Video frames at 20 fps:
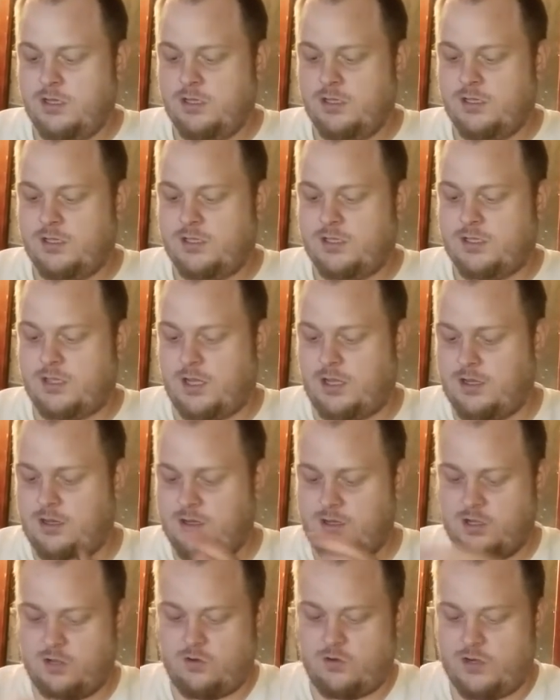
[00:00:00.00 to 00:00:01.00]

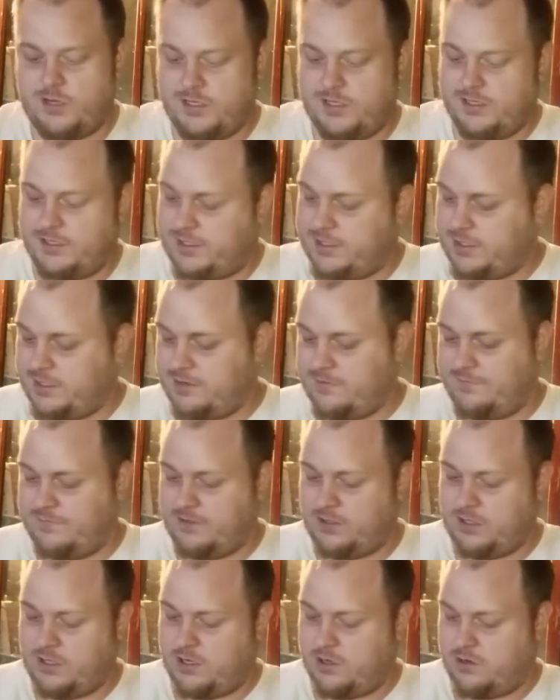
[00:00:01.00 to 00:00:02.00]
Son Jordan, son of
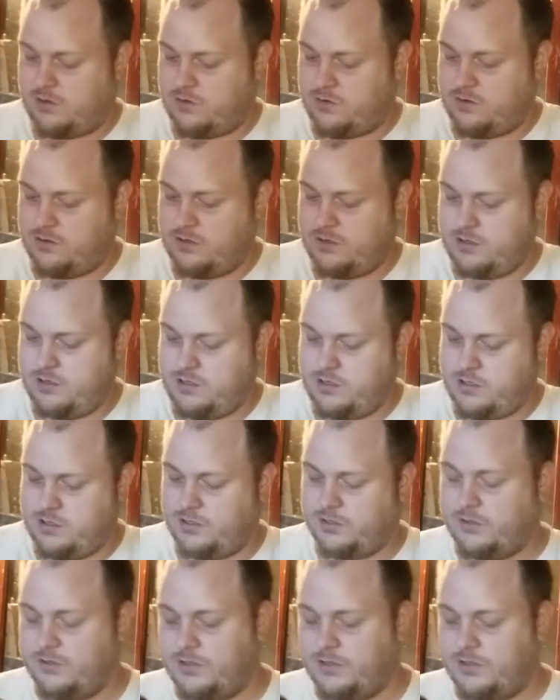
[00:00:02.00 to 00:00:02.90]
Low. So